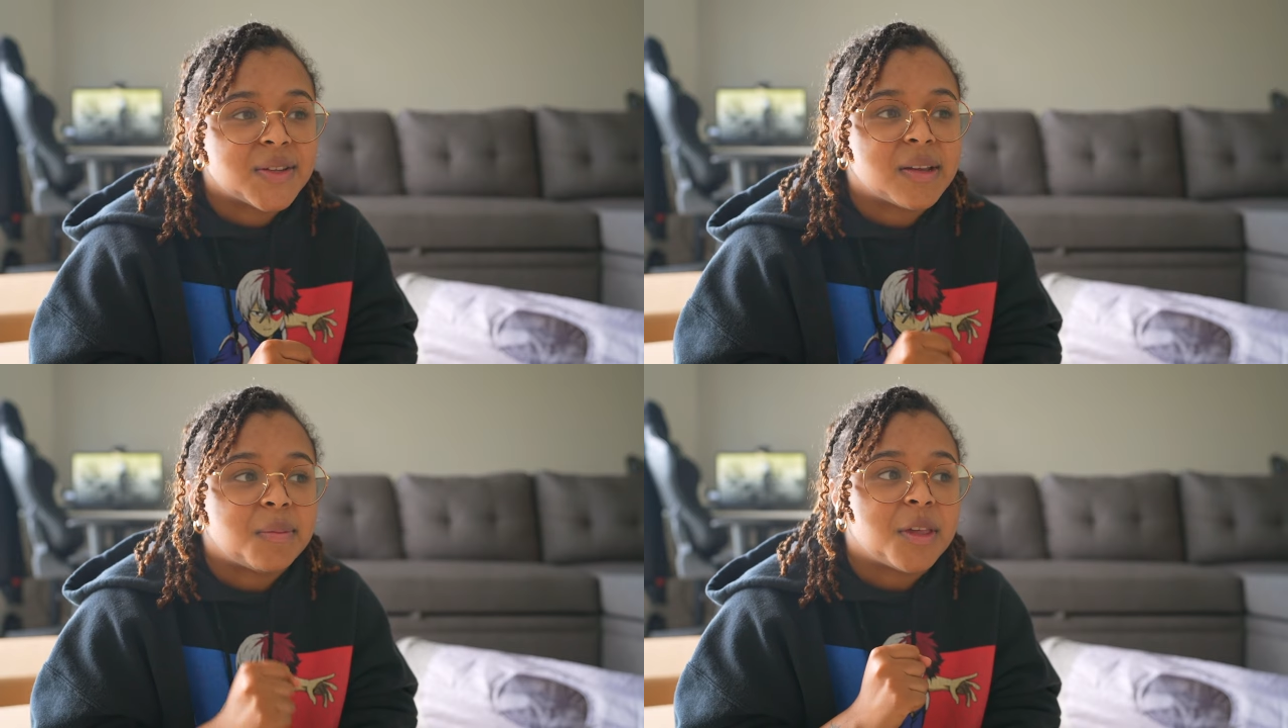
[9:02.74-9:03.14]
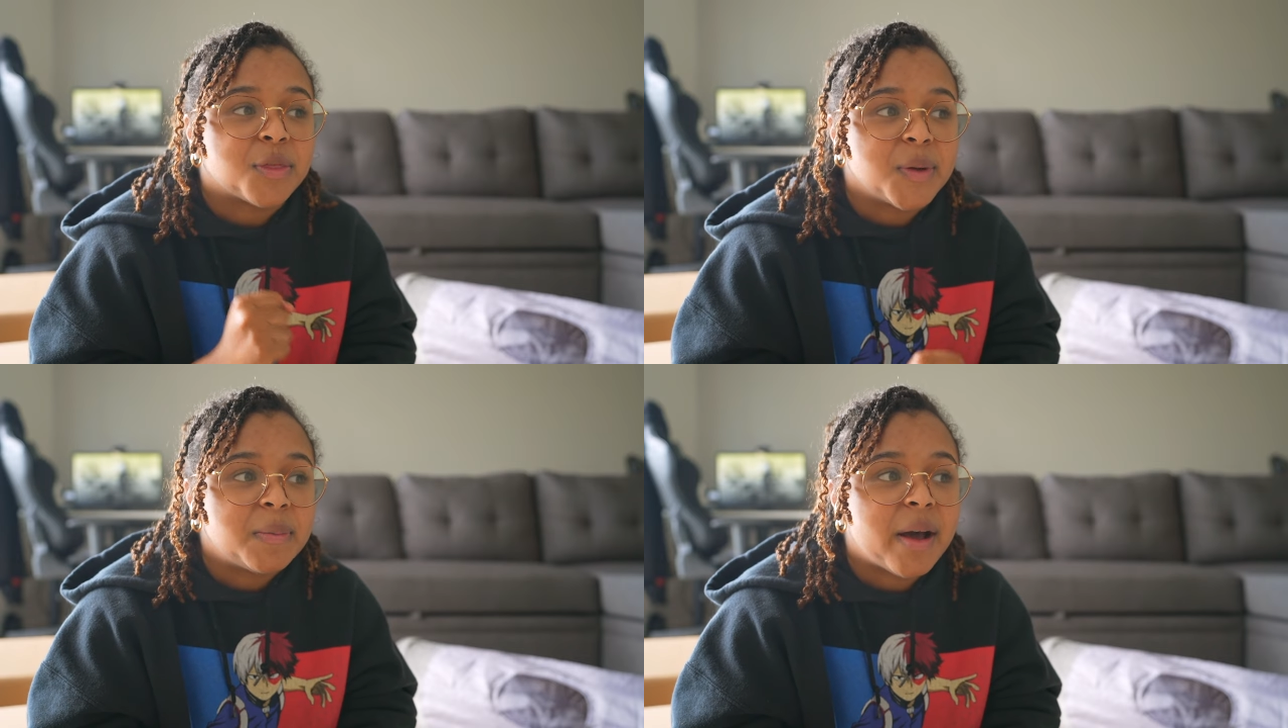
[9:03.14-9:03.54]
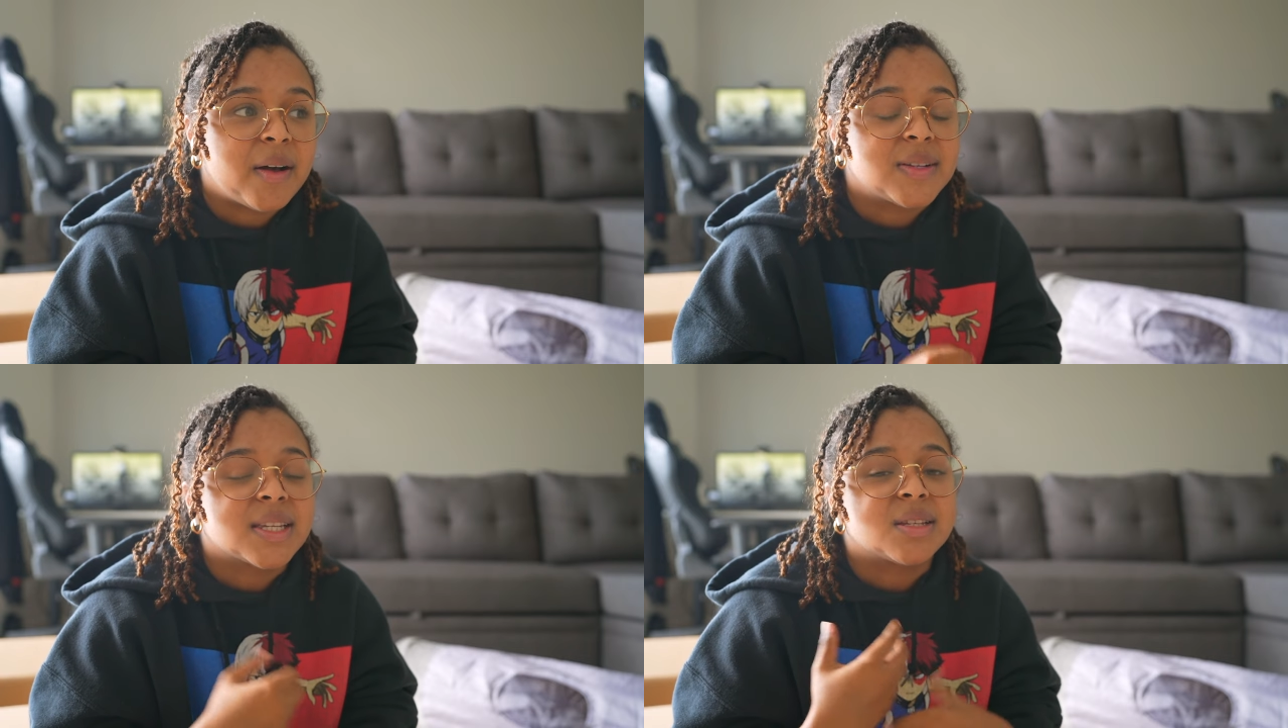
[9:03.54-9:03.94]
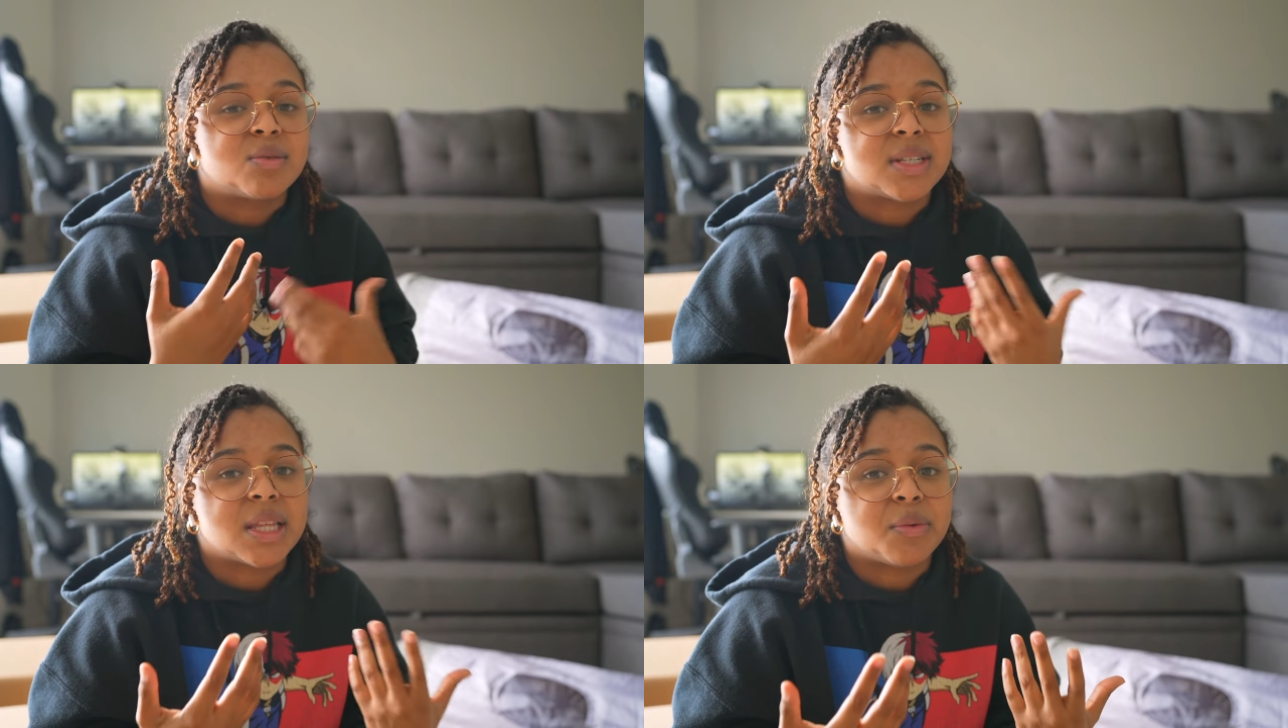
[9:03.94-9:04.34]
so they could be 3 pounds, because
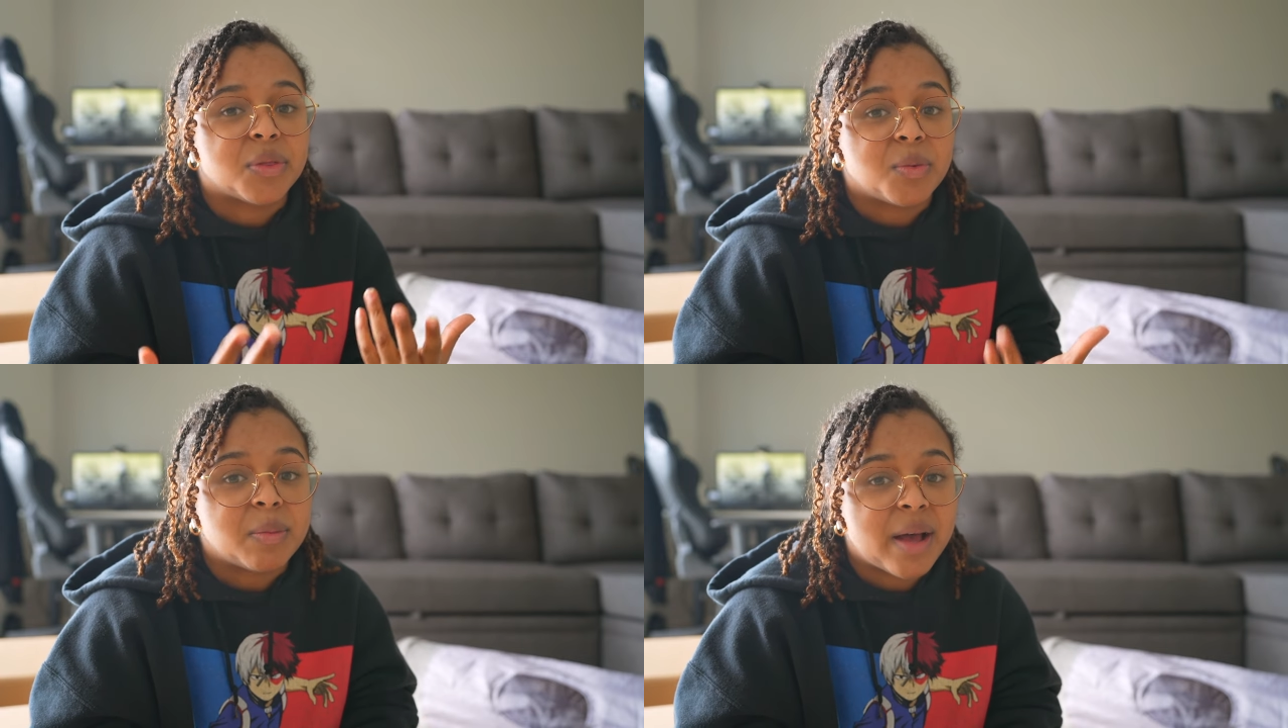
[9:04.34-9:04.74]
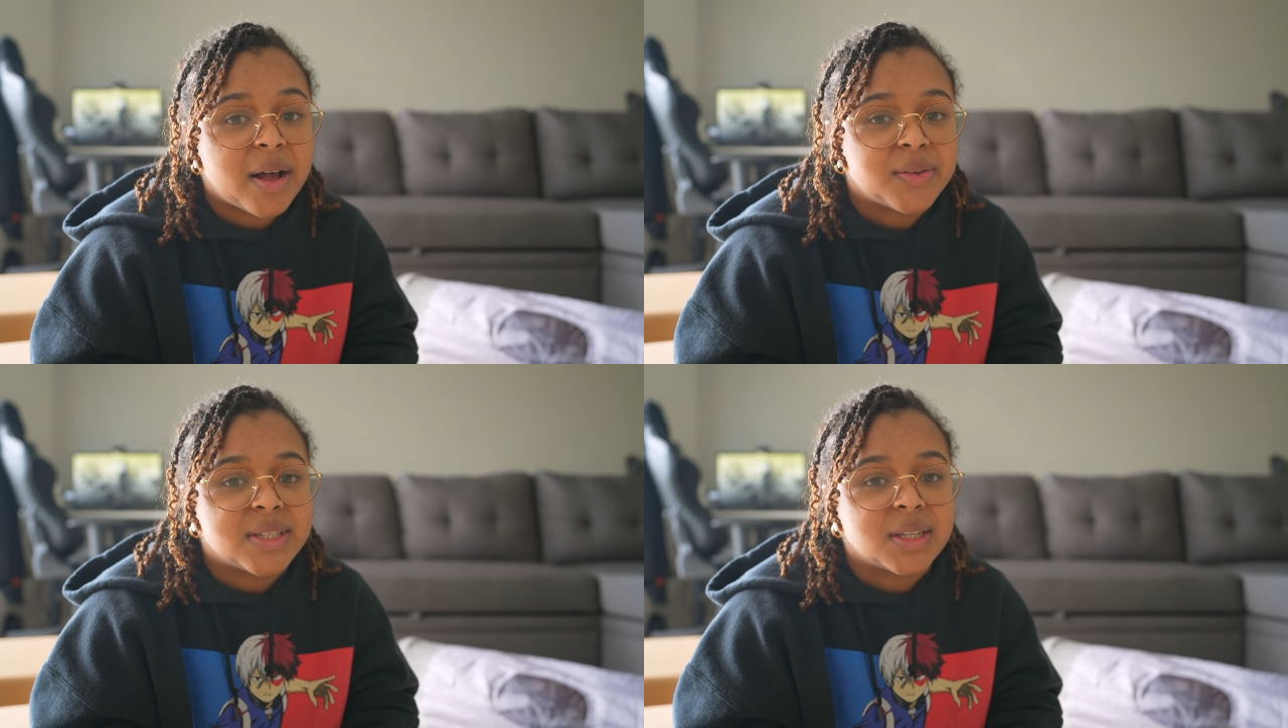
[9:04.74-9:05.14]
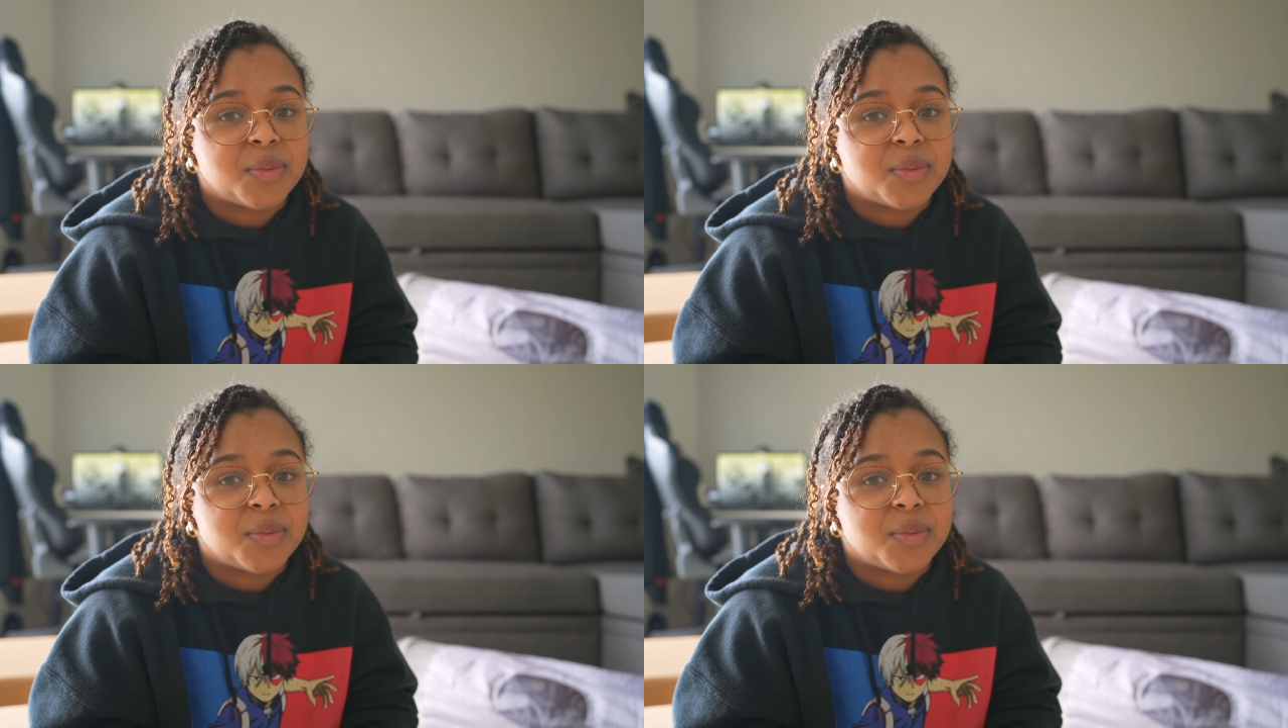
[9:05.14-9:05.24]
once they were 3 pounds,